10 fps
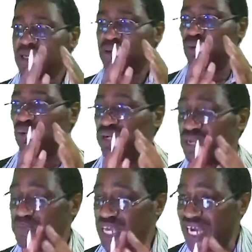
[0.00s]
we would
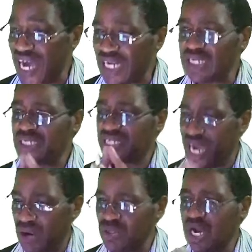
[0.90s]
be carrying
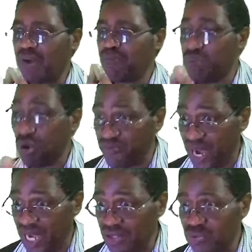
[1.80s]
down a book
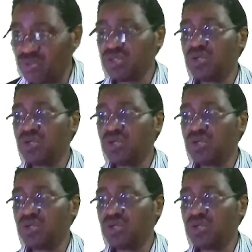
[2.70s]
value